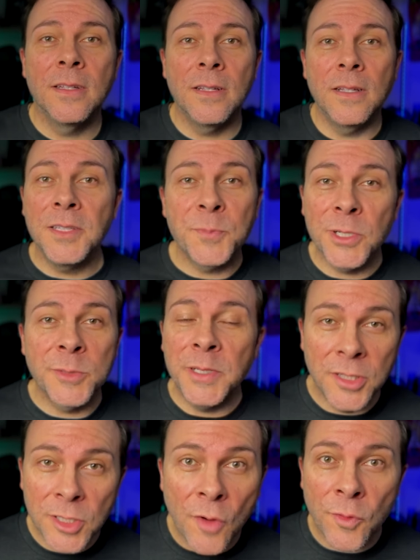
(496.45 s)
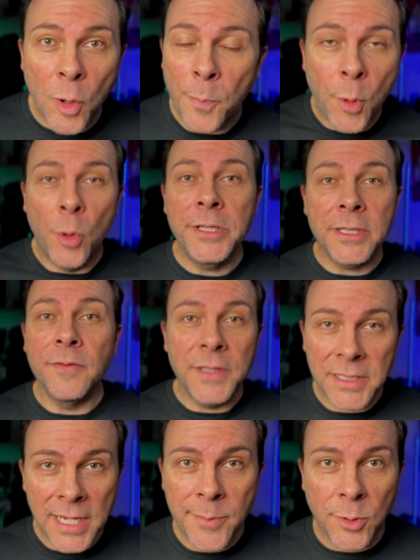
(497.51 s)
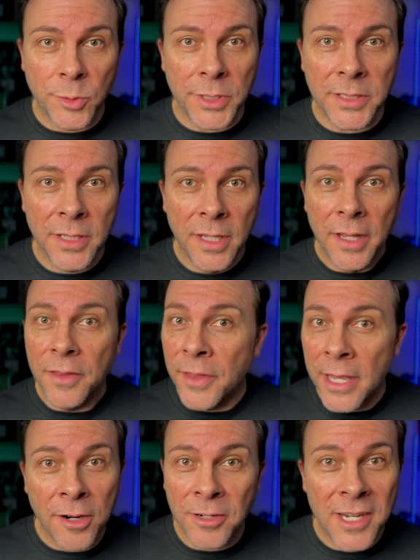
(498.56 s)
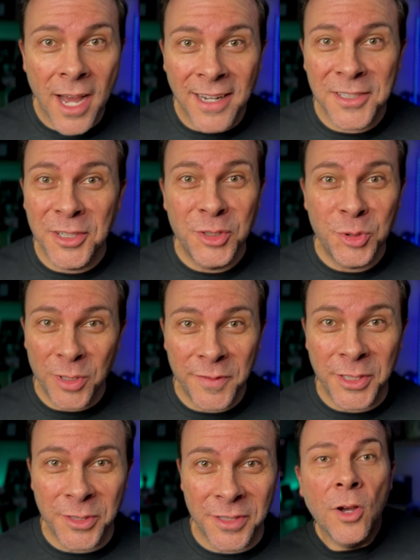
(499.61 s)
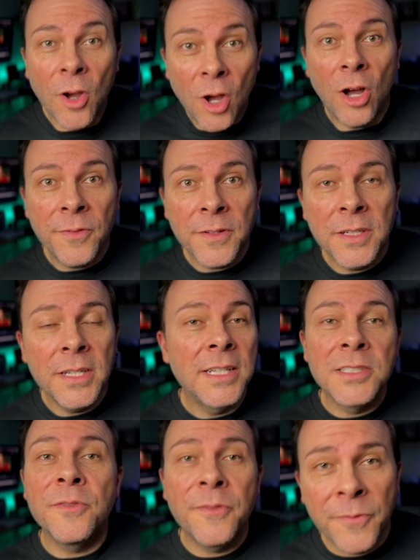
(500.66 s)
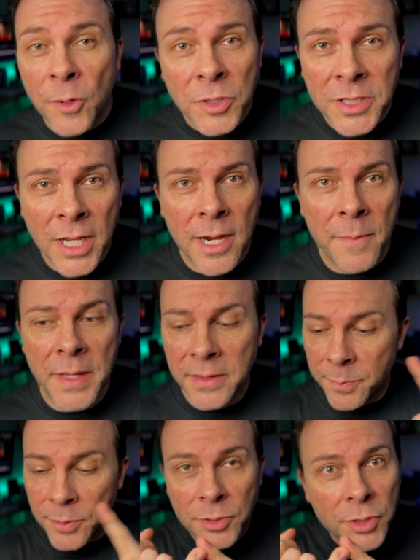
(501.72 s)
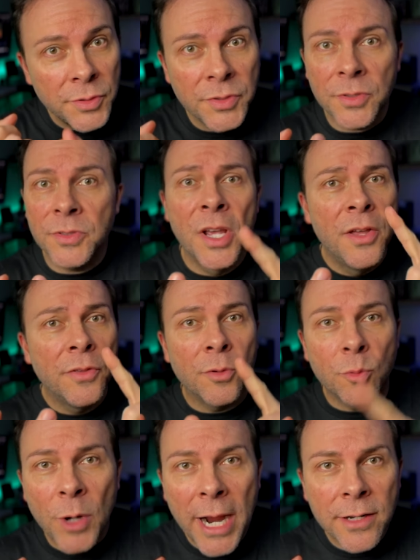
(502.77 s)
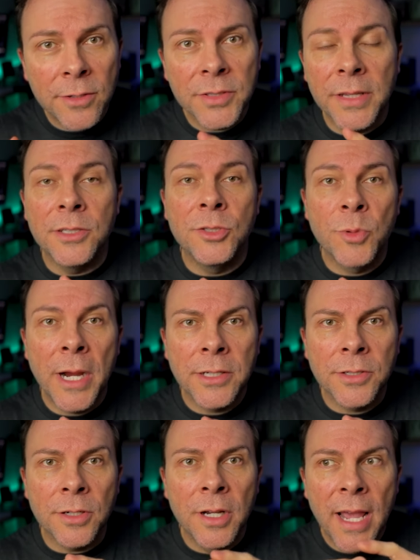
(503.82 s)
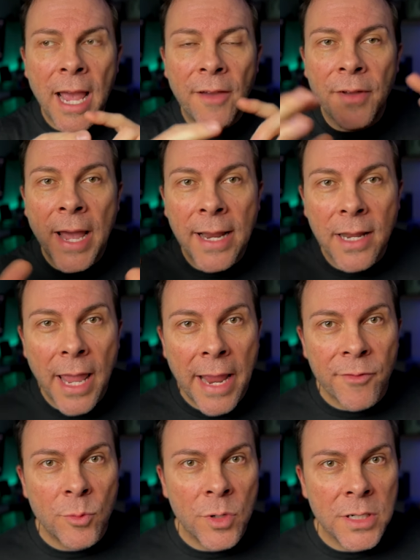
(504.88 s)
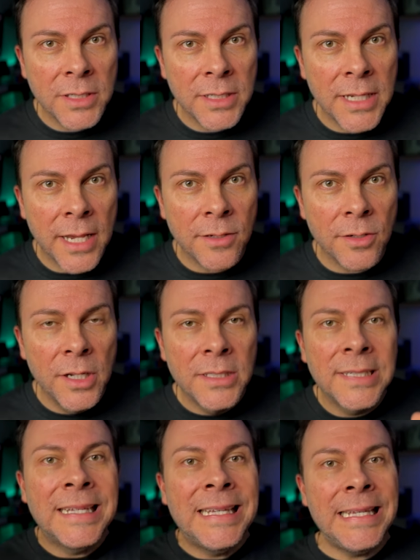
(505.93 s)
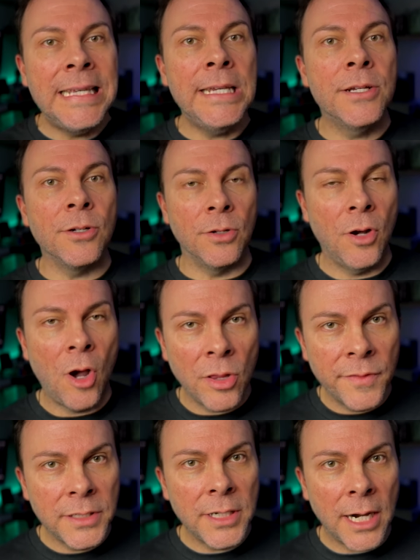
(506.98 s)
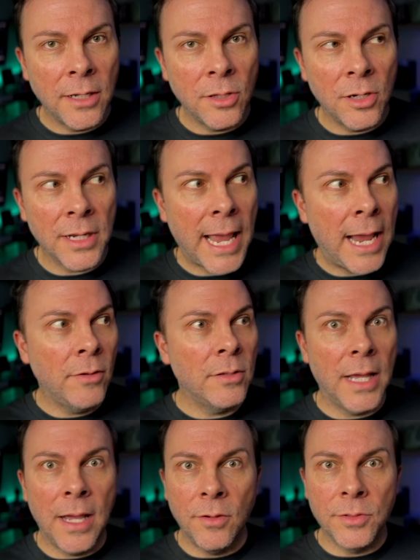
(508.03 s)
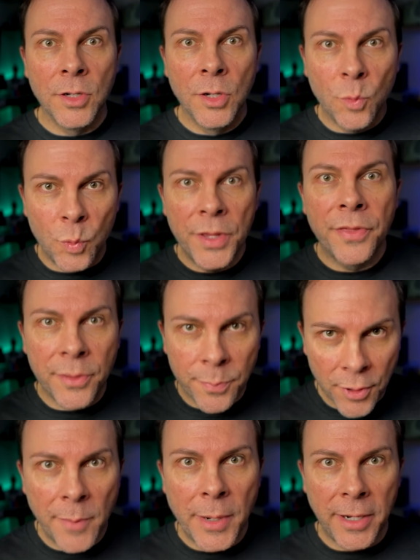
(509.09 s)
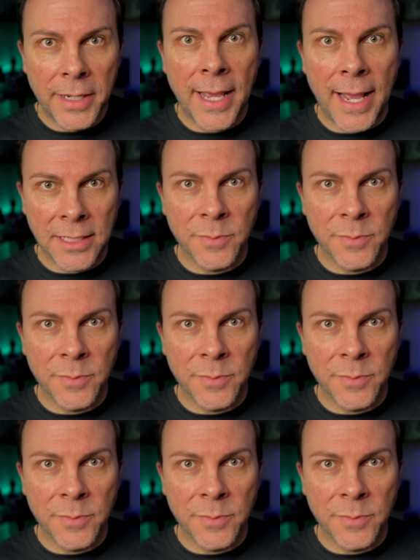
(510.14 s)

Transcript: And this brings me to the overall point of these table reads. They are not trivial. Often, it's the first time that the producers, the writers, and the director have had everyone together to hear all of the dialogue out loud with the primary cast